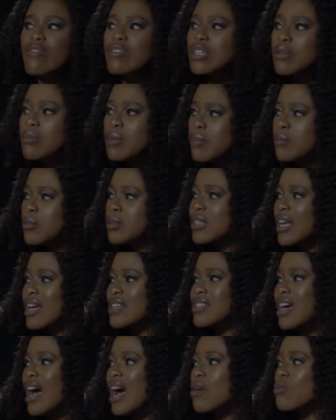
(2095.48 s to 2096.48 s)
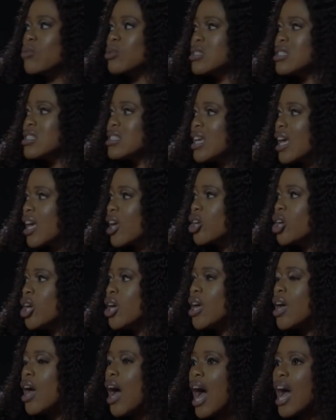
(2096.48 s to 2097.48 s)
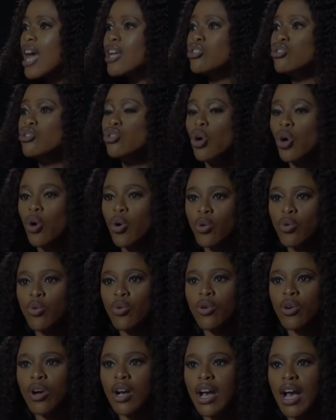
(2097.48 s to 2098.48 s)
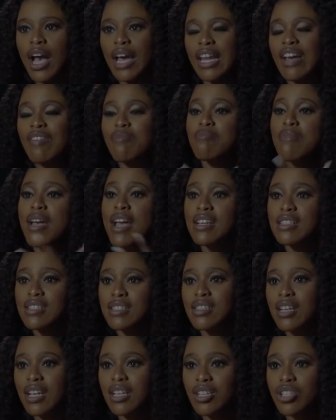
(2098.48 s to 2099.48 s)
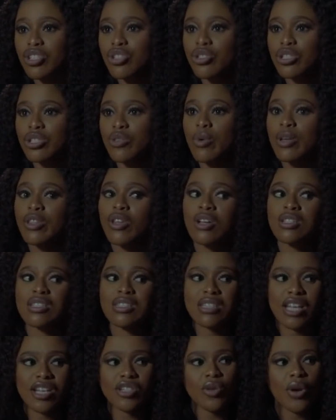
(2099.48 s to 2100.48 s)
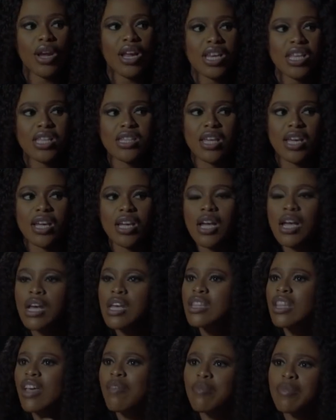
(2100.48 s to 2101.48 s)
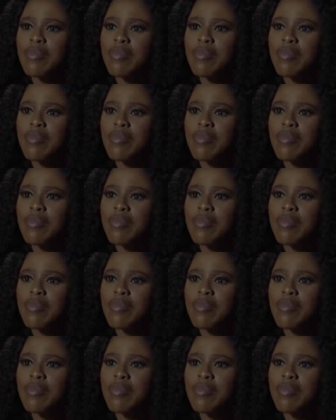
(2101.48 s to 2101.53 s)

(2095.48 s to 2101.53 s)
even the people that I will say I know and I've met in the industry, whether on set or anything, they